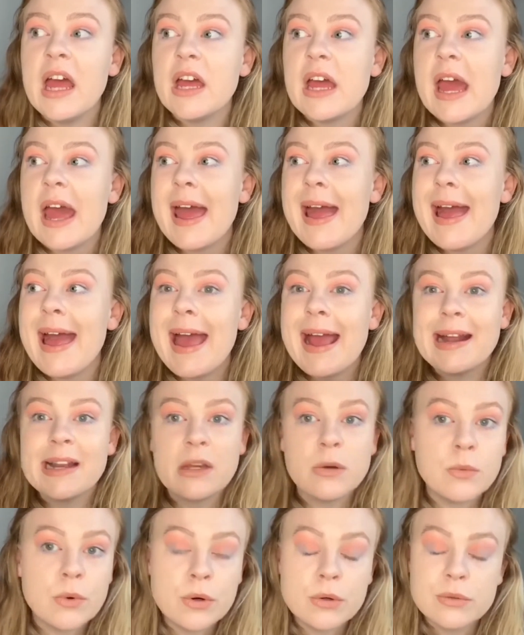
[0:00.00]

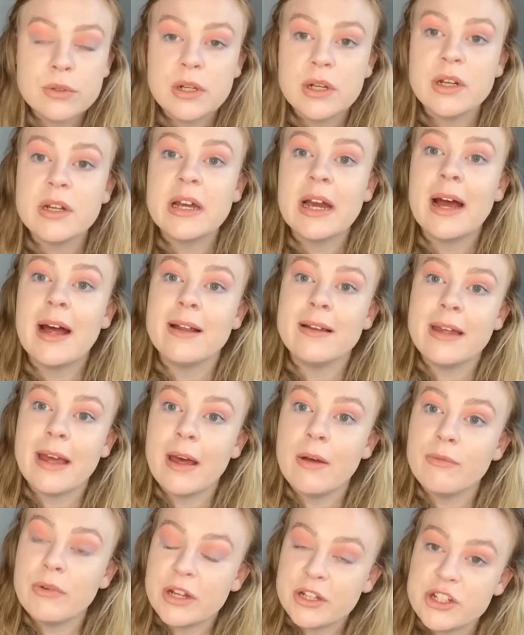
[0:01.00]
Anyone can
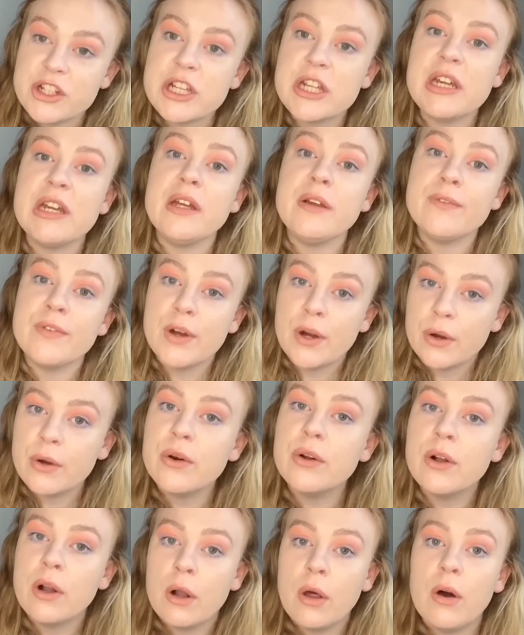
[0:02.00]
achieve a good
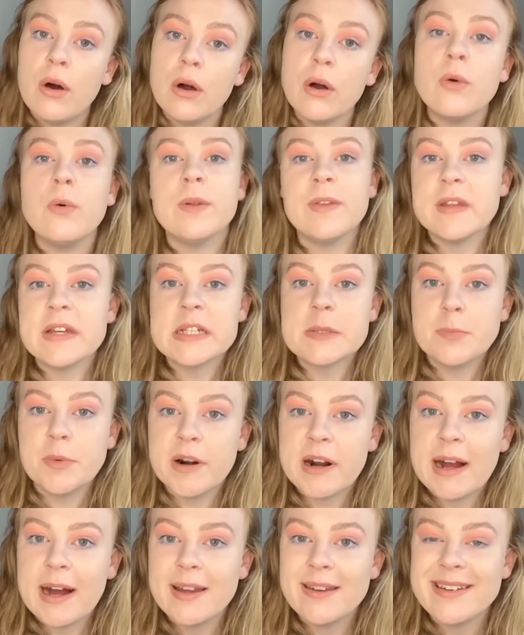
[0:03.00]
look with this
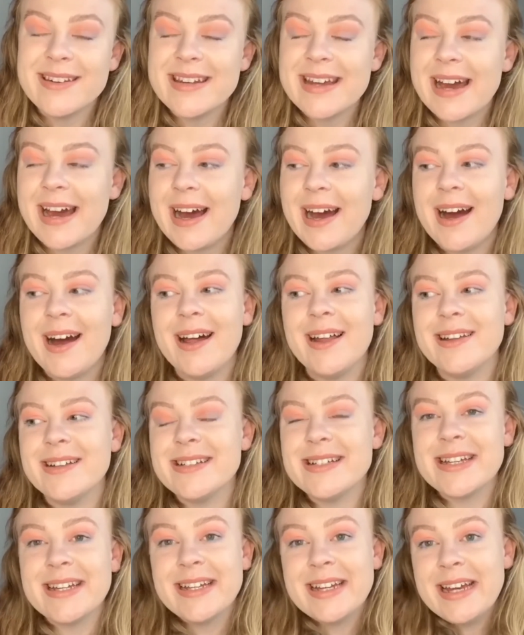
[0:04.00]
brand, and
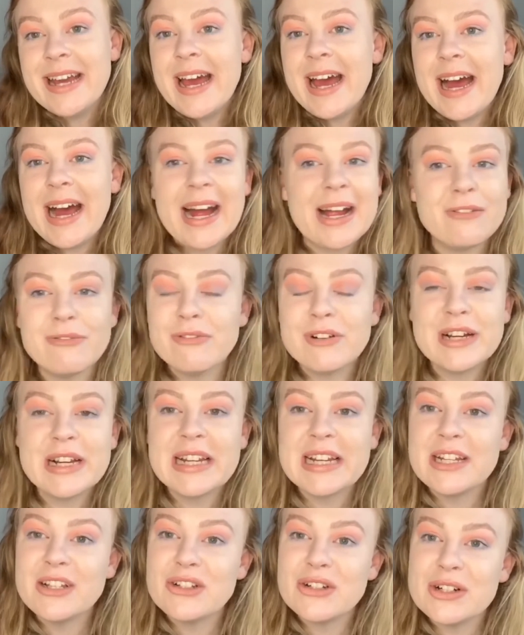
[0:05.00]
I've really
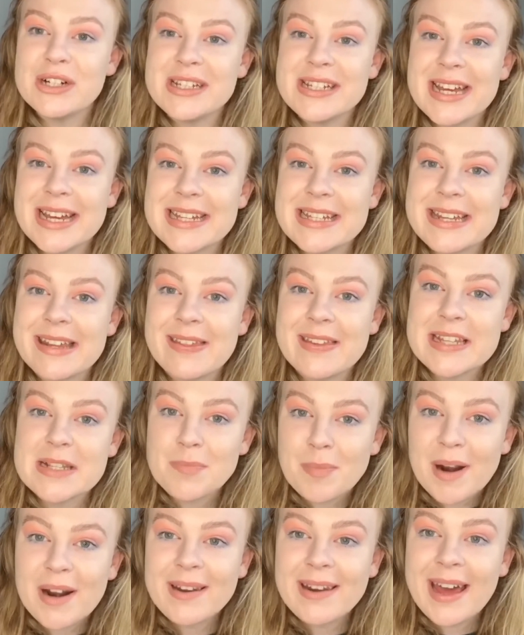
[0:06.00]
enjoyed testing this brand
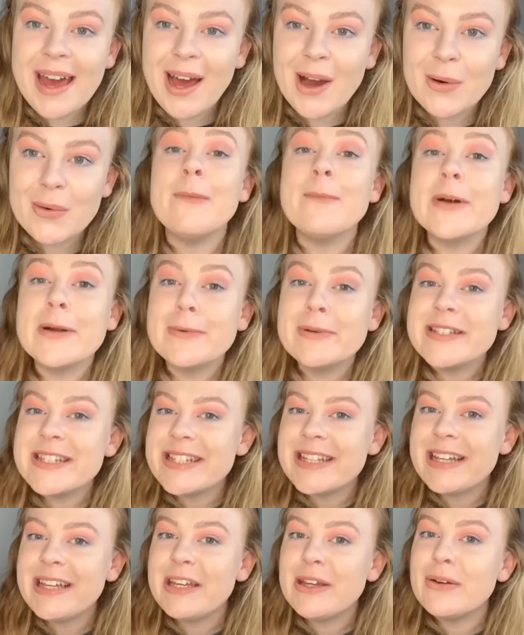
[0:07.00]
out. We will see
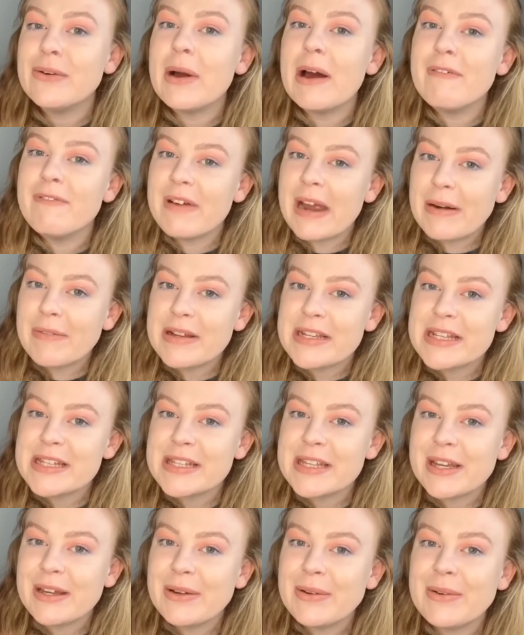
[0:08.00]
you very
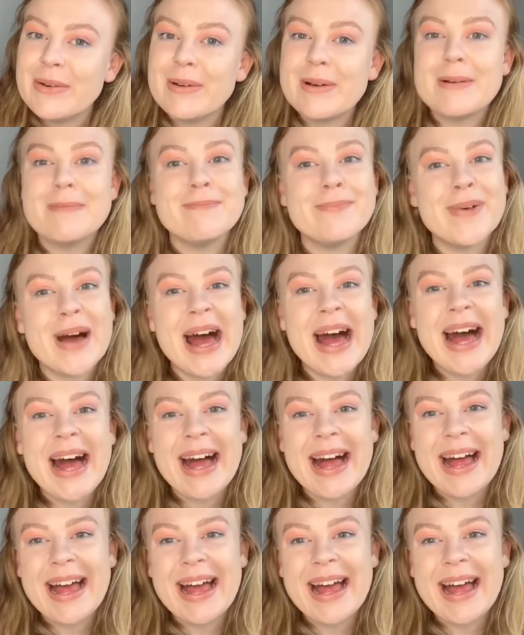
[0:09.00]
soon. Bye.